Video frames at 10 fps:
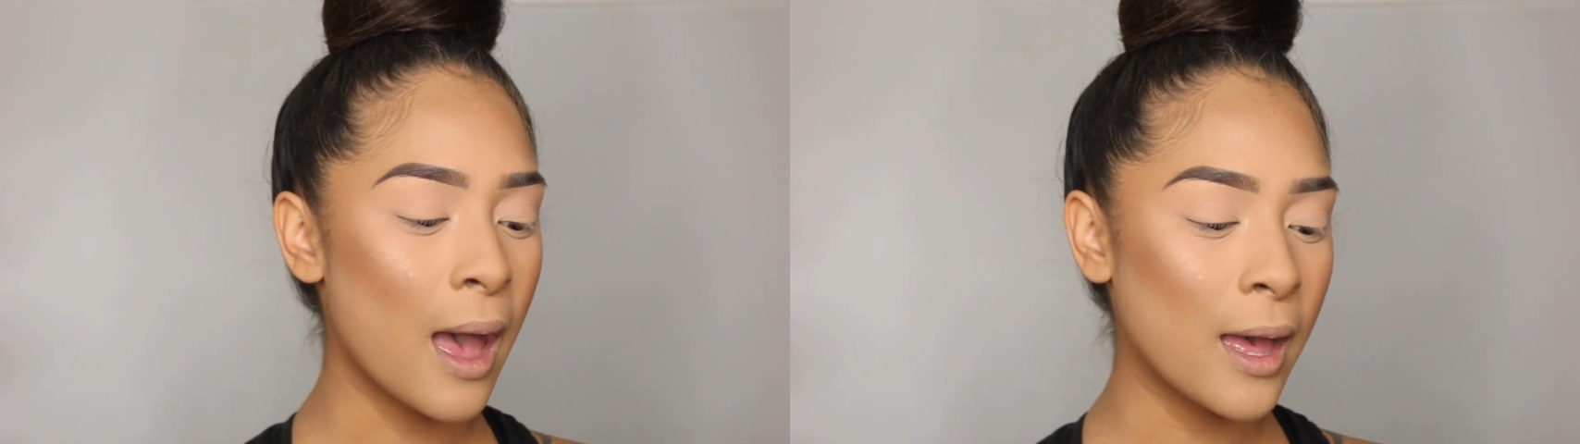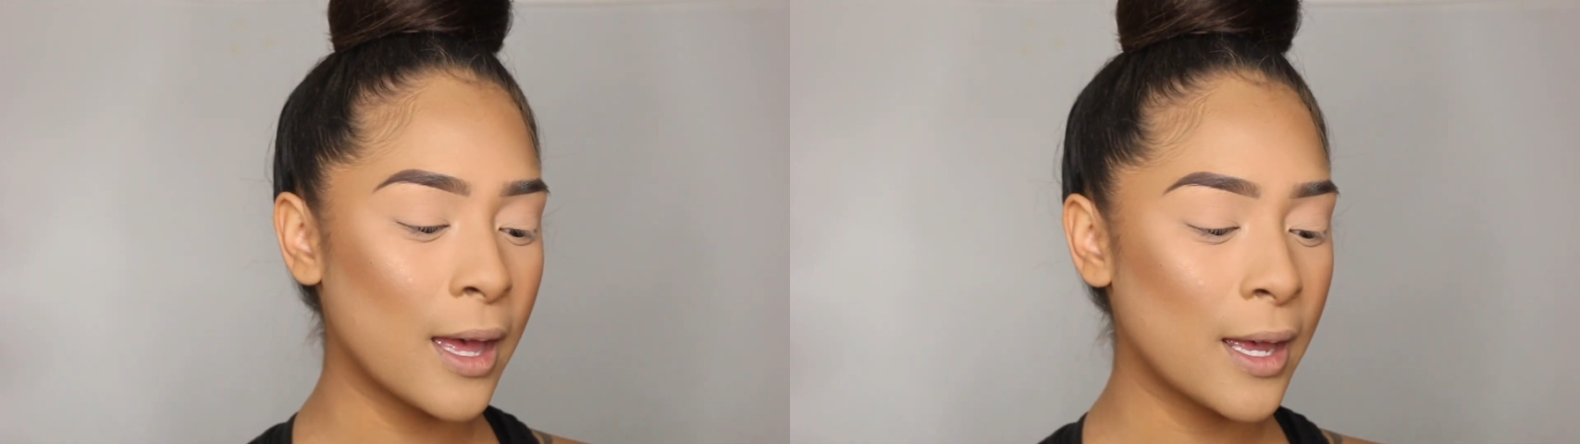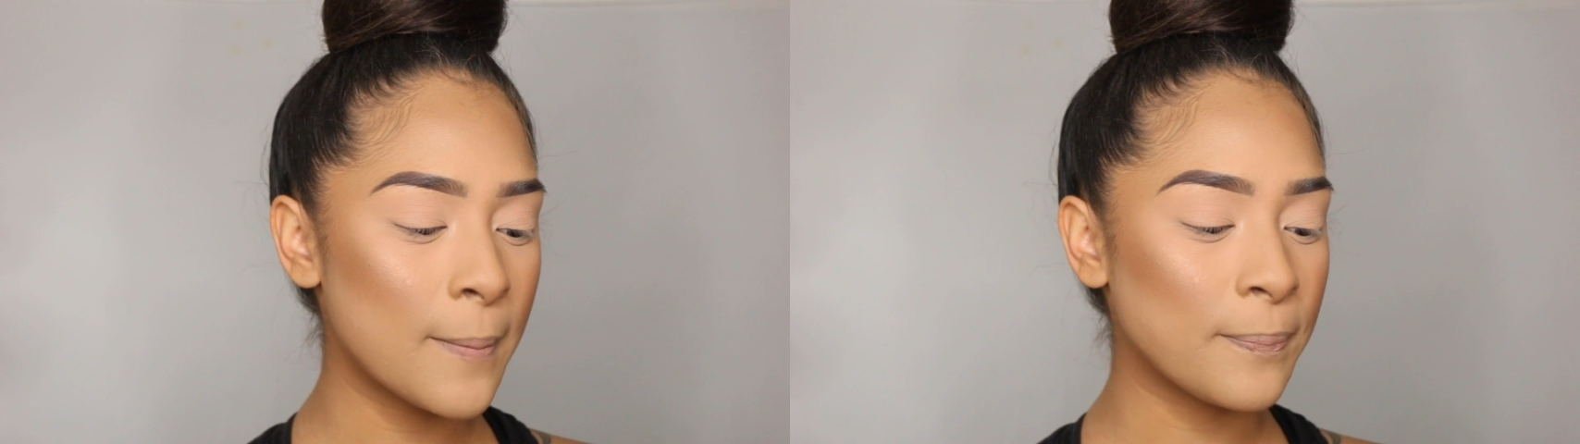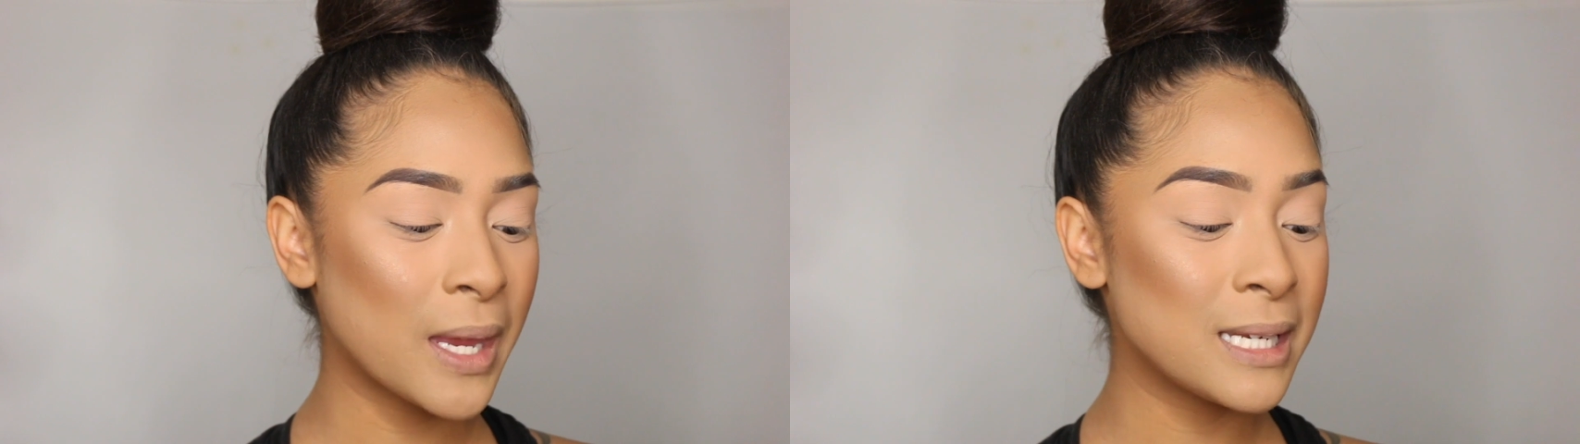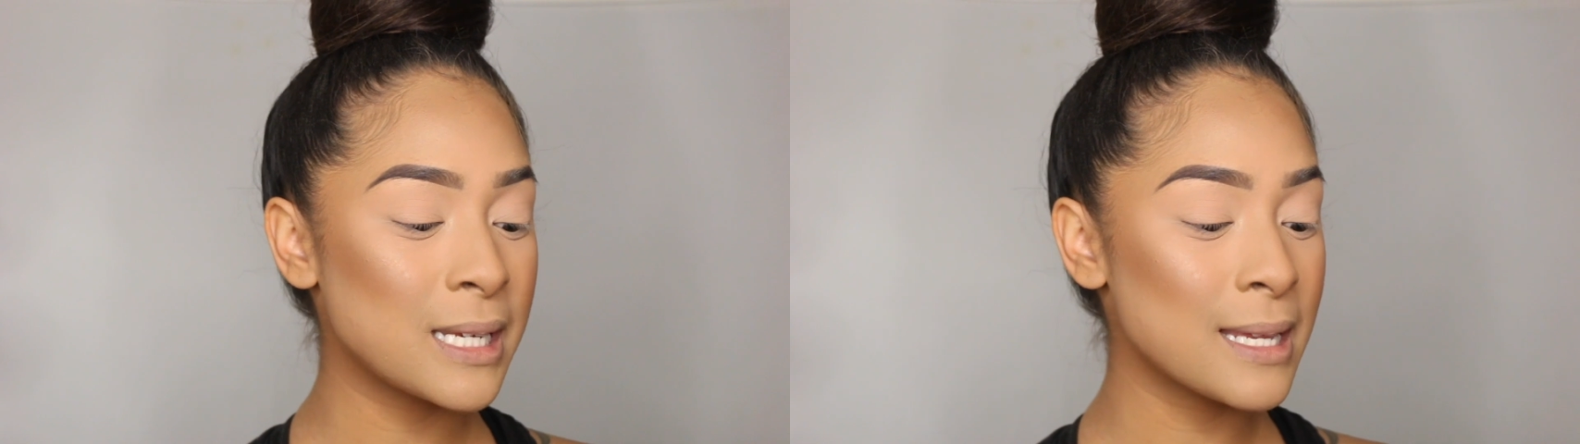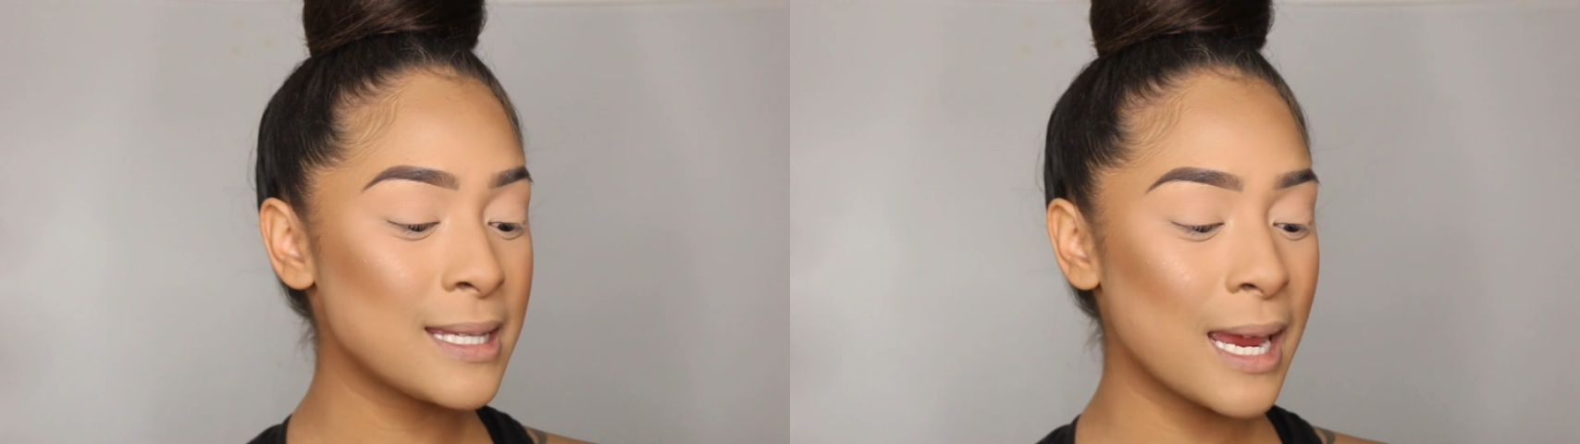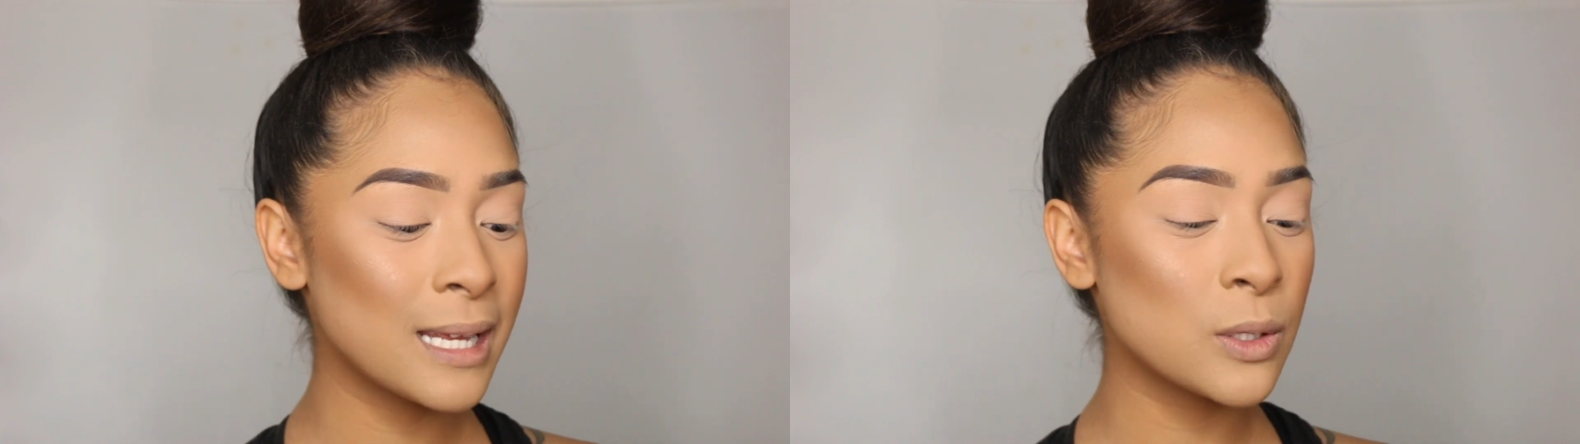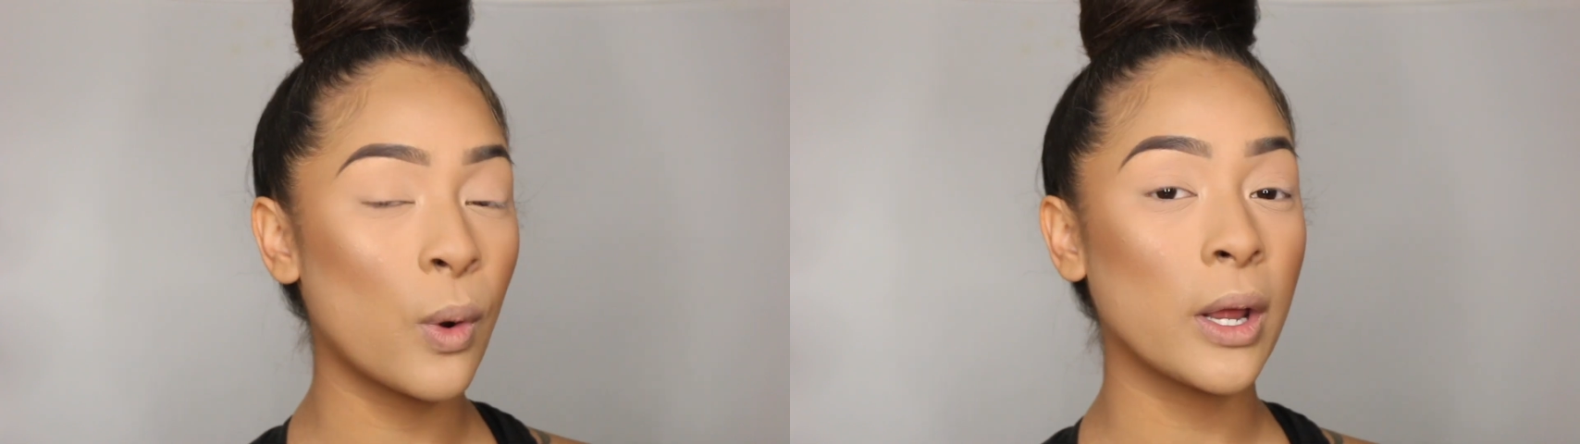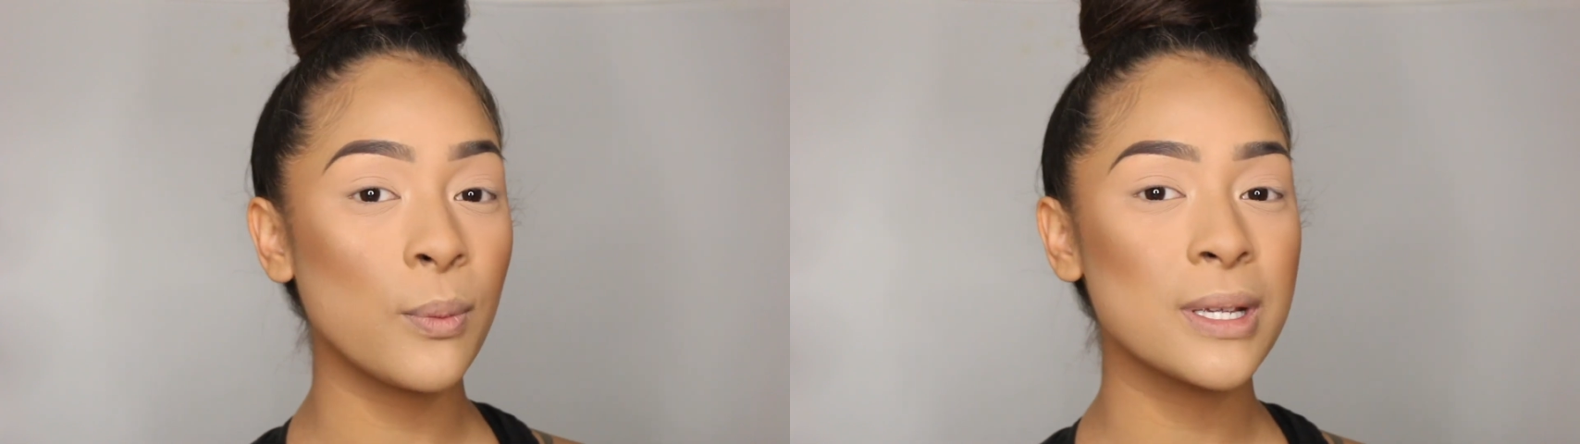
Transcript: It does say it's water